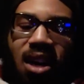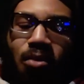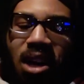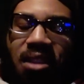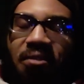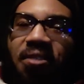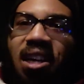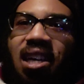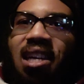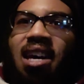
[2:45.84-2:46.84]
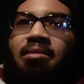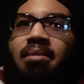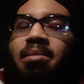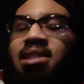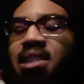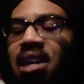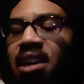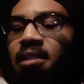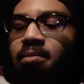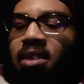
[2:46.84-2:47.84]
Why the fuck can't I remember his
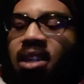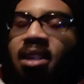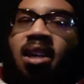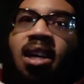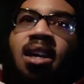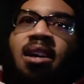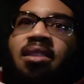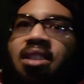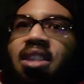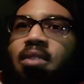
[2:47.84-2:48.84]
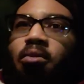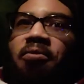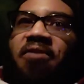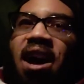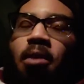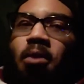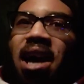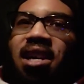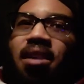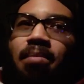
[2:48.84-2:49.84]
name? But the fat
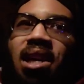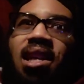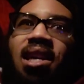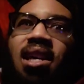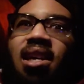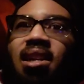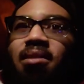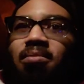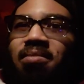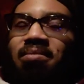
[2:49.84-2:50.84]
white comedian